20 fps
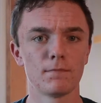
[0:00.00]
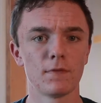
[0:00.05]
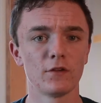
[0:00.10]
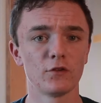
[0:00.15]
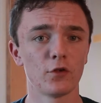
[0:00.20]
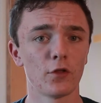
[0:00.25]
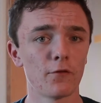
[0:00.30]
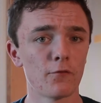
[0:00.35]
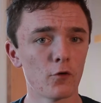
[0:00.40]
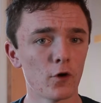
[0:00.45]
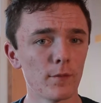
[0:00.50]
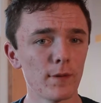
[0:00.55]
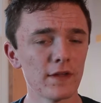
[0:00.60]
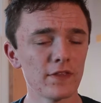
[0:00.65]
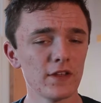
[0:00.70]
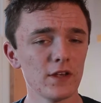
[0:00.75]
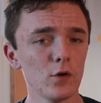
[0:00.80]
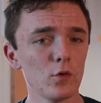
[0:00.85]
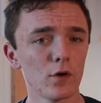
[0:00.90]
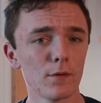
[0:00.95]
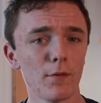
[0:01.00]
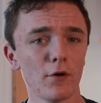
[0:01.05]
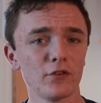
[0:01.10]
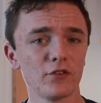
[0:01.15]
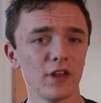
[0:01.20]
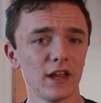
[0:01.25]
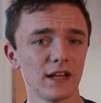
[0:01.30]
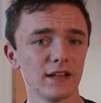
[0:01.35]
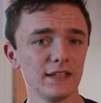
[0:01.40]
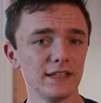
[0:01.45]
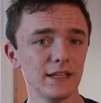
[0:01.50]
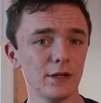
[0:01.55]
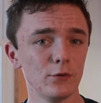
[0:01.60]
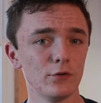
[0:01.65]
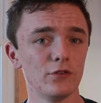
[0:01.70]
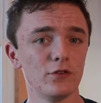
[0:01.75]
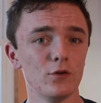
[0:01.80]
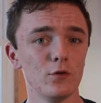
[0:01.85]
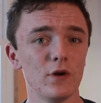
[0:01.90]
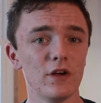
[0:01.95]
So the format that you are most likely
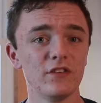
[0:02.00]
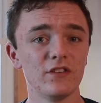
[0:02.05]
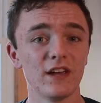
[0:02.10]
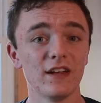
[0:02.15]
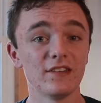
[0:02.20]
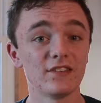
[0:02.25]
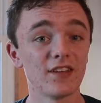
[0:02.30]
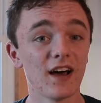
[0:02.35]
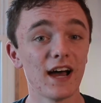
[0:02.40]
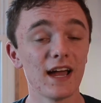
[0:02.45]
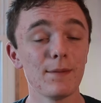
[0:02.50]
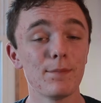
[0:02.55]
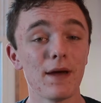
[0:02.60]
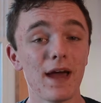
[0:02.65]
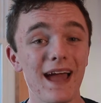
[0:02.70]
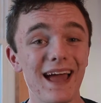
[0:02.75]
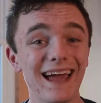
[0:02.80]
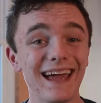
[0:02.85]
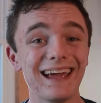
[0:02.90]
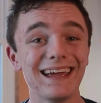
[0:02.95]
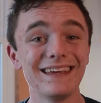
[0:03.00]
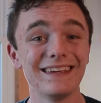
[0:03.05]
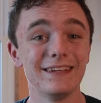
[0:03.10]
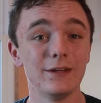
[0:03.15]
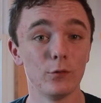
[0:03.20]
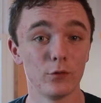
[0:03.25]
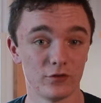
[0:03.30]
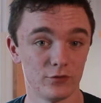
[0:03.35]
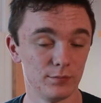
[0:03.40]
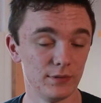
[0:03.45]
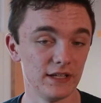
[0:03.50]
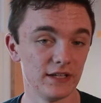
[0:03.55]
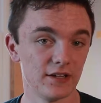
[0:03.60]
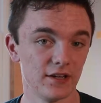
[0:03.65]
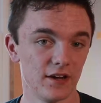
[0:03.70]
used to is a type A USB